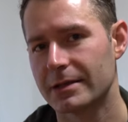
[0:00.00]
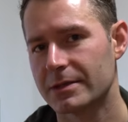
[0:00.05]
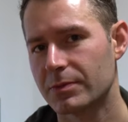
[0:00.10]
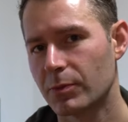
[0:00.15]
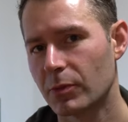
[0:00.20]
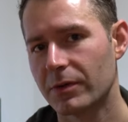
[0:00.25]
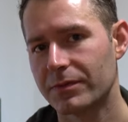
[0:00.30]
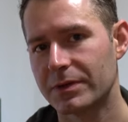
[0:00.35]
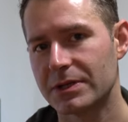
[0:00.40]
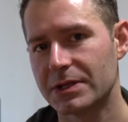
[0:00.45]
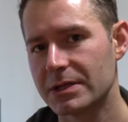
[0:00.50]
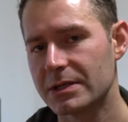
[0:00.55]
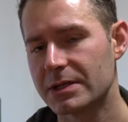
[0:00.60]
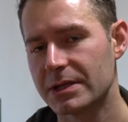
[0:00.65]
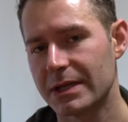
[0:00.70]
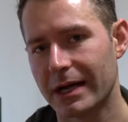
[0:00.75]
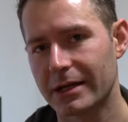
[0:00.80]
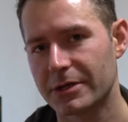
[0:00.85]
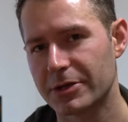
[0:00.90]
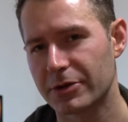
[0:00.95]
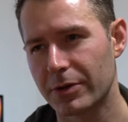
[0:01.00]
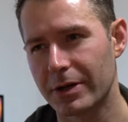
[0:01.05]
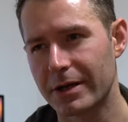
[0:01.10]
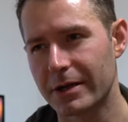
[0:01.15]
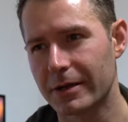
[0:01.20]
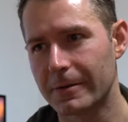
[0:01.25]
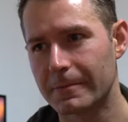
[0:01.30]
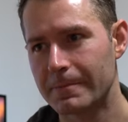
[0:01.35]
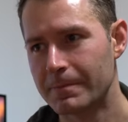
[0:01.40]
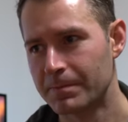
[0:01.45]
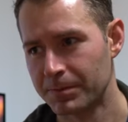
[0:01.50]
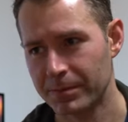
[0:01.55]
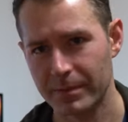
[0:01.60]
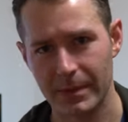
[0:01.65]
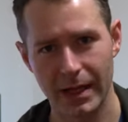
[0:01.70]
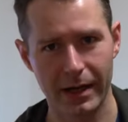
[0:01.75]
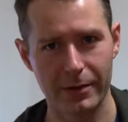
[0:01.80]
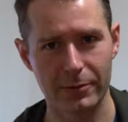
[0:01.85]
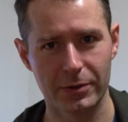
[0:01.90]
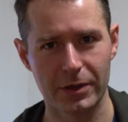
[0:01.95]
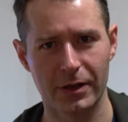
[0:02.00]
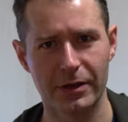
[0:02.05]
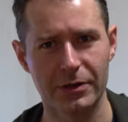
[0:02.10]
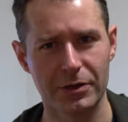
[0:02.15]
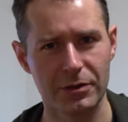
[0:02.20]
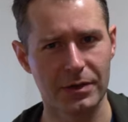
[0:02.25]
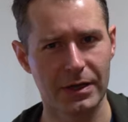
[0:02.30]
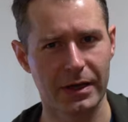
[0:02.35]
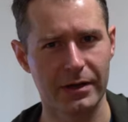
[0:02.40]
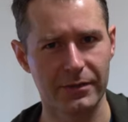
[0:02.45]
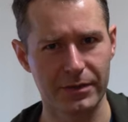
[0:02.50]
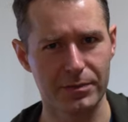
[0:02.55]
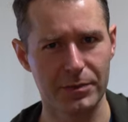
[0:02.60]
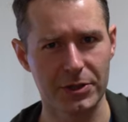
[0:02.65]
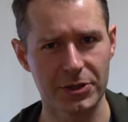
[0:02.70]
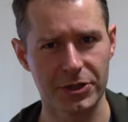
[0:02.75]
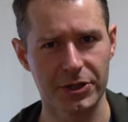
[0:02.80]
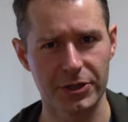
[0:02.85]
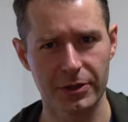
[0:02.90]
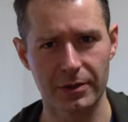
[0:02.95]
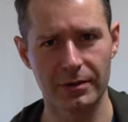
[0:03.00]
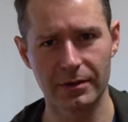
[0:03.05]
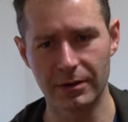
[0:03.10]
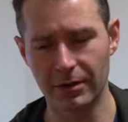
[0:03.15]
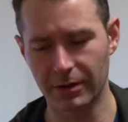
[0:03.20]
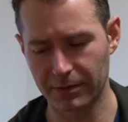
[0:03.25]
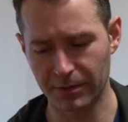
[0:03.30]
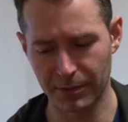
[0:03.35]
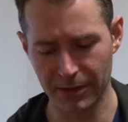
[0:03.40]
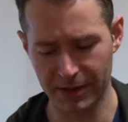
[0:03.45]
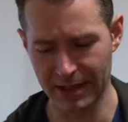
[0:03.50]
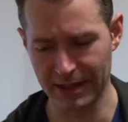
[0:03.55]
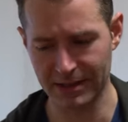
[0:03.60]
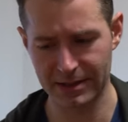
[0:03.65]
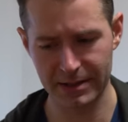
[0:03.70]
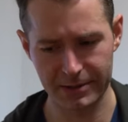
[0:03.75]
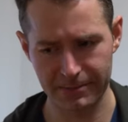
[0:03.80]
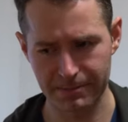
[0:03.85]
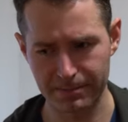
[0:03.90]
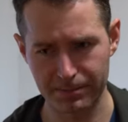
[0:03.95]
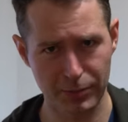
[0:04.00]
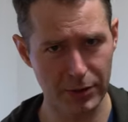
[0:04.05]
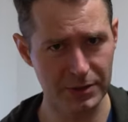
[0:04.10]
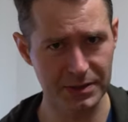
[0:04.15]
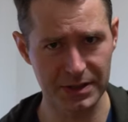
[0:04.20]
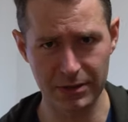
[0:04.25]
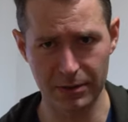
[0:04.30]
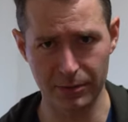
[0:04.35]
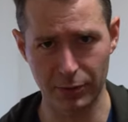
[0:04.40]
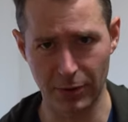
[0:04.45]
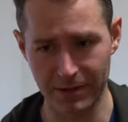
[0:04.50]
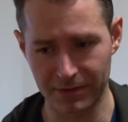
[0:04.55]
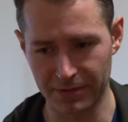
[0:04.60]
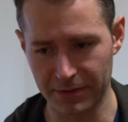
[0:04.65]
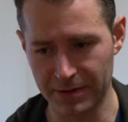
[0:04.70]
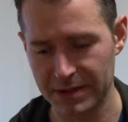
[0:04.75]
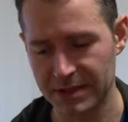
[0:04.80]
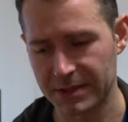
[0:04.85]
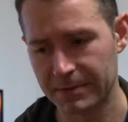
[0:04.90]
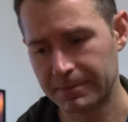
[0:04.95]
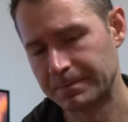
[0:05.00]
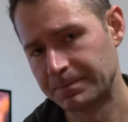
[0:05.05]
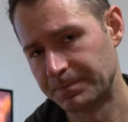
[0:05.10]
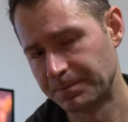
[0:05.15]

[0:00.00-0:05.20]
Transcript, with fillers: It's more of a desaturated, I would argue kind of a mature look, but that's personal preference.